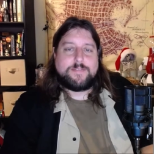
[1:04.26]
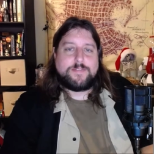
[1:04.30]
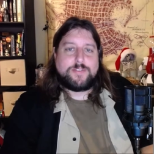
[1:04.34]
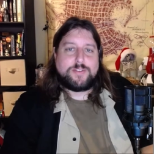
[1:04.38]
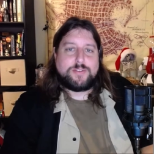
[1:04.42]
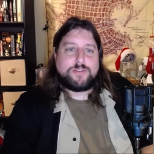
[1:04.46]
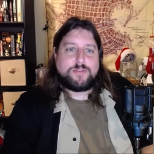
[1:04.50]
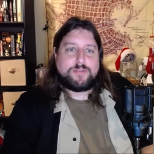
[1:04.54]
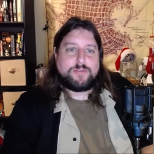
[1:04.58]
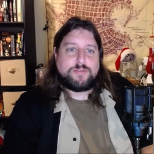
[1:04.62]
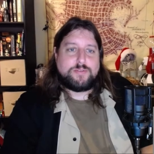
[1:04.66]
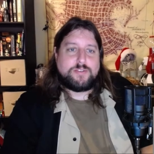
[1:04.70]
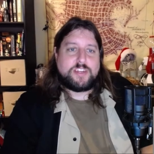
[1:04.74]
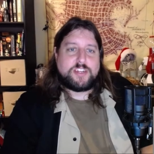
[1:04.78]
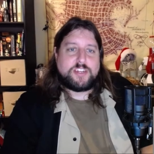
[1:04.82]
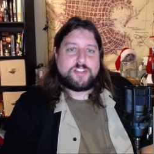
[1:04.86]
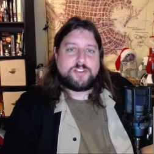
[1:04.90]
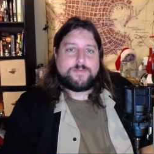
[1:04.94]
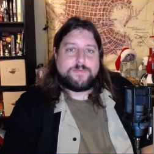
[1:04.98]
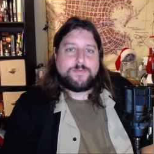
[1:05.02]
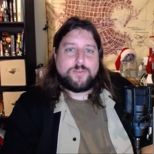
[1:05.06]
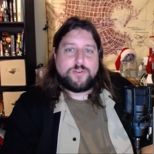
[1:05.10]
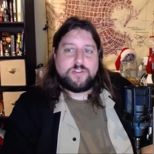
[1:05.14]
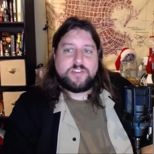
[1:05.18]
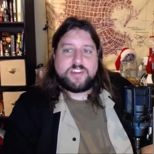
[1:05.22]
to ditch
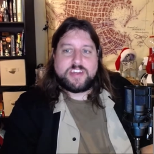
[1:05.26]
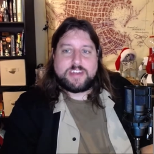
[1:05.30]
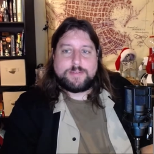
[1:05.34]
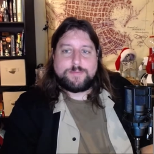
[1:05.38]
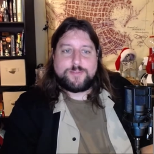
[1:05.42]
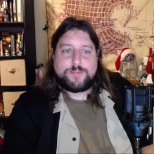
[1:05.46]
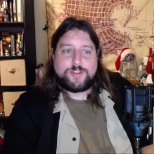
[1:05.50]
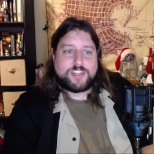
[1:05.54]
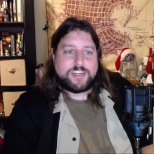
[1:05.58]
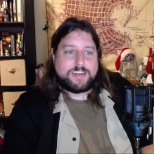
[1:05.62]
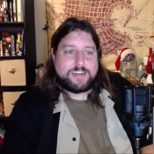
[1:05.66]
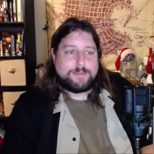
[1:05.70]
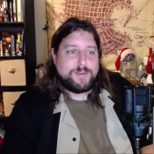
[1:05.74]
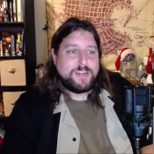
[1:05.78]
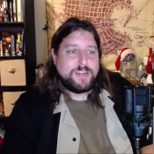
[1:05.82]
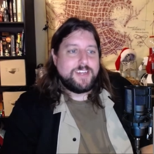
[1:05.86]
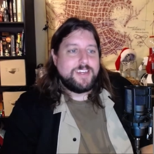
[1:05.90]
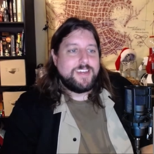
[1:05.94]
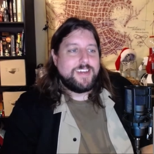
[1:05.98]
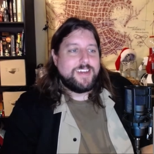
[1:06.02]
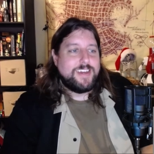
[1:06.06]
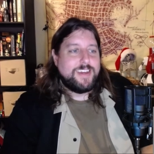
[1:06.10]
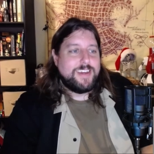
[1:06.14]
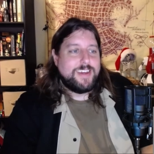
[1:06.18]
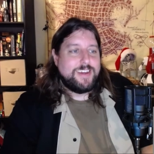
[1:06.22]
a full-time job,
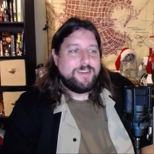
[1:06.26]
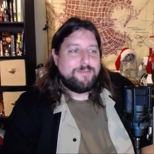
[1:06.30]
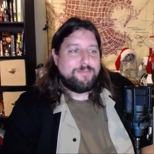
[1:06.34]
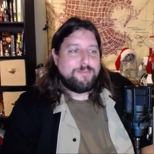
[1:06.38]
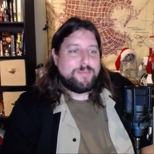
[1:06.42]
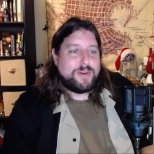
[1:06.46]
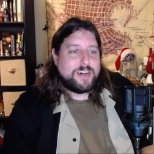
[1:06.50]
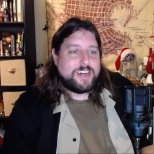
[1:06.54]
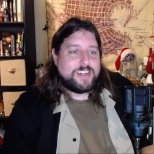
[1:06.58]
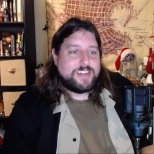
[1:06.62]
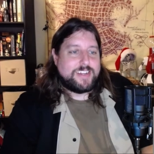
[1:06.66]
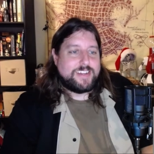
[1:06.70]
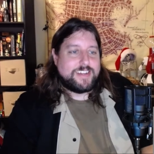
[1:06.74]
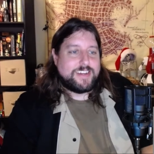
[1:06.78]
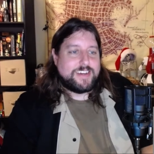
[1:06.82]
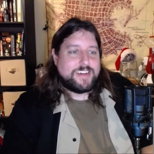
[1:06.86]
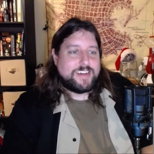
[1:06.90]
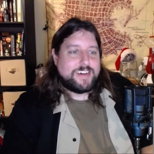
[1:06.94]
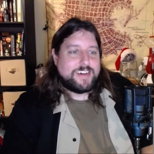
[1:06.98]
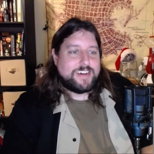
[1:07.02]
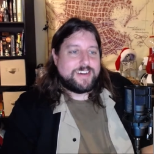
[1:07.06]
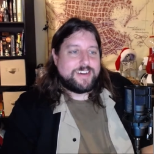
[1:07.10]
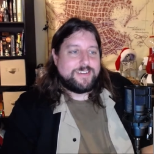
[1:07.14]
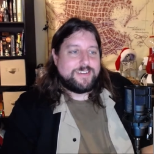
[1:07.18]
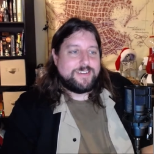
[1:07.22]
but
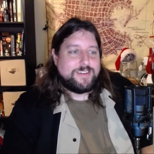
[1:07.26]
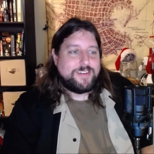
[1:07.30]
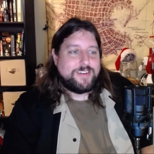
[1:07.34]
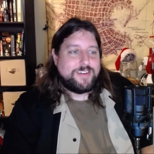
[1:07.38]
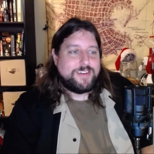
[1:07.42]
uh,